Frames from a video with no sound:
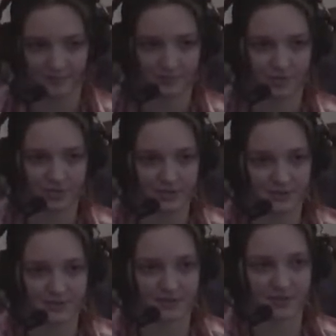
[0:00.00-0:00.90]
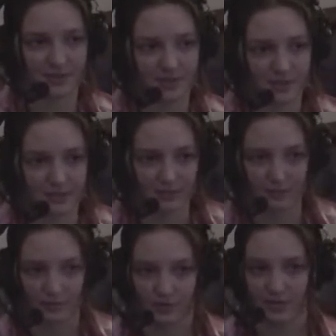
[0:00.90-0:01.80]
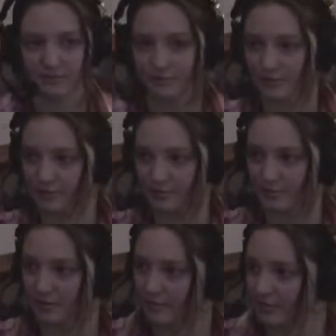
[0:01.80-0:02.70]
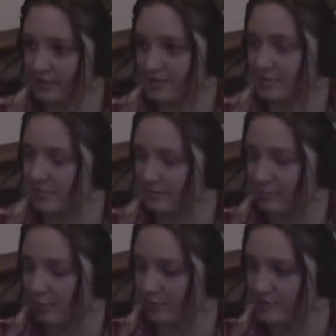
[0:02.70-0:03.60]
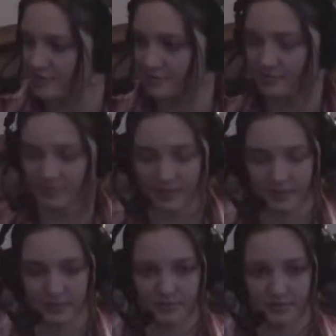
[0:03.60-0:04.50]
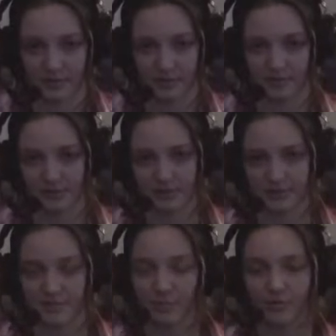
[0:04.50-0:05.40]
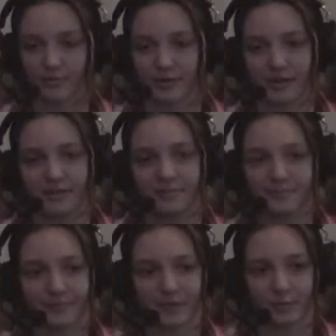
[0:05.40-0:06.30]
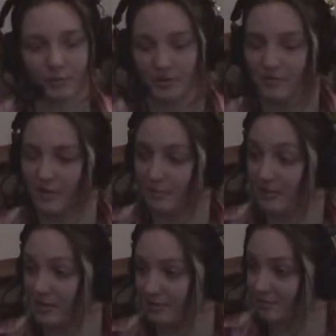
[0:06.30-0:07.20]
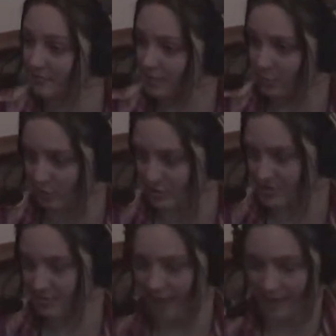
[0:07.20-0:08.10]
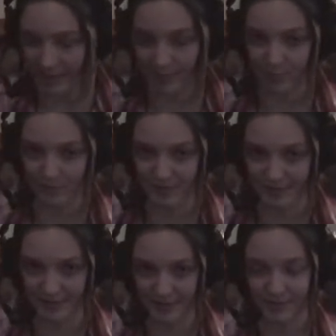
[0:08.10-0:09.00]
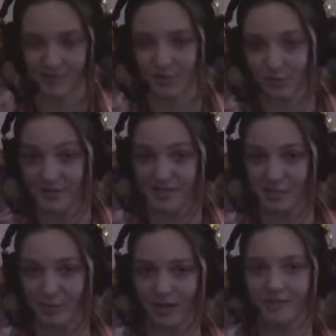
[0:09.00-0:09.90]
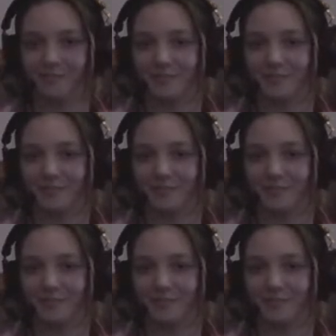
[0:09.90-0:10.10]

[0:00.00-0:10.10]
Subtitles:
She's filled in for a various number of roles in her career as a Wolverine, one of them being emergency backup goaltender, also known as E-Bug.